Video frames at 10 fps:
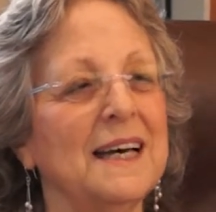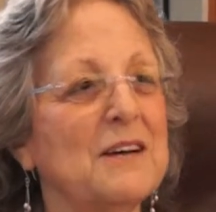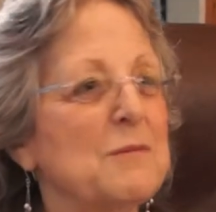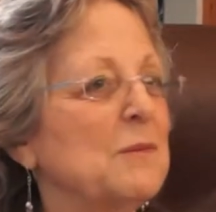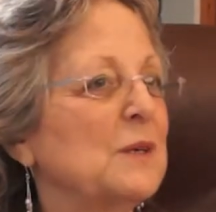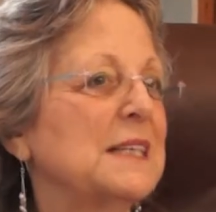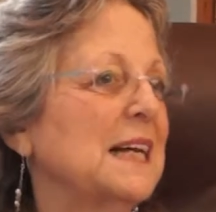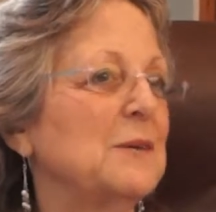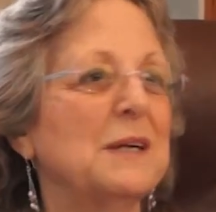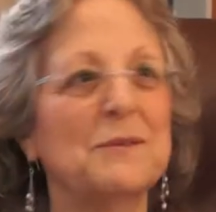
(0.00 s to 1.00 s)
I remember
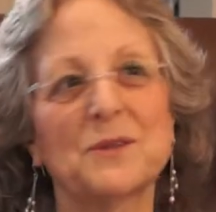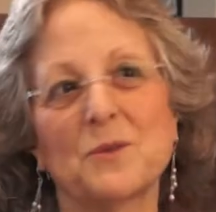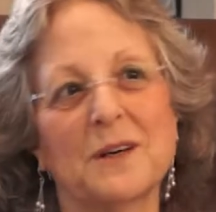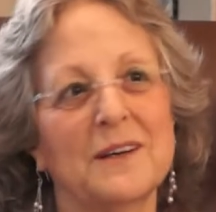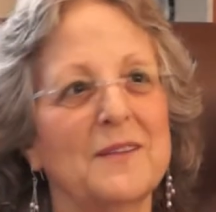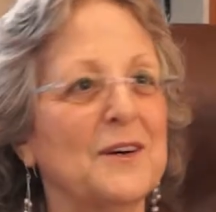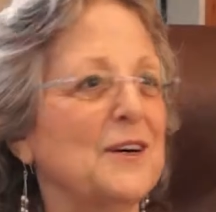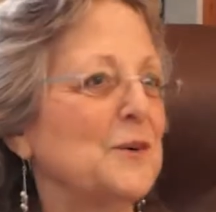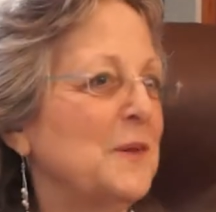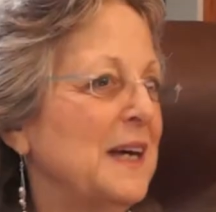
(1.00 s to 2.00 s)
exactly what I was wearing, the
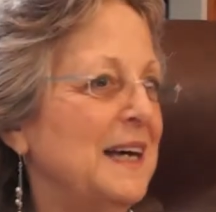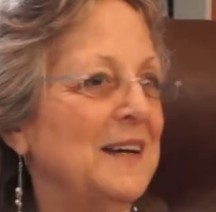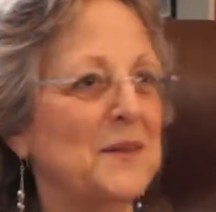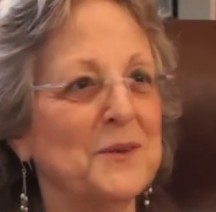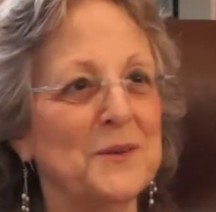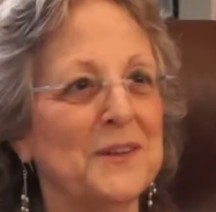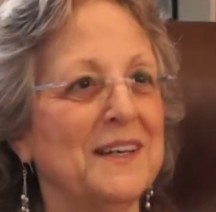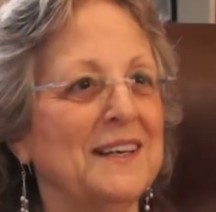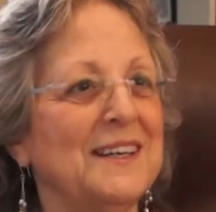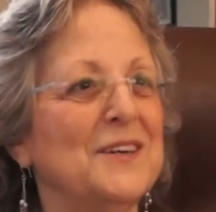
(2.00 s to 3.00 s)
coat, the hat, the whole
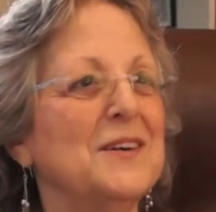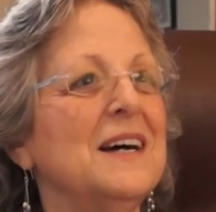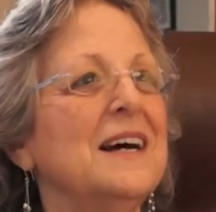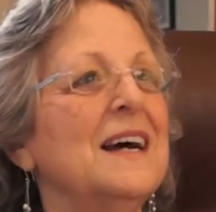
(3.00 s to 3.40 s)
thing, you know.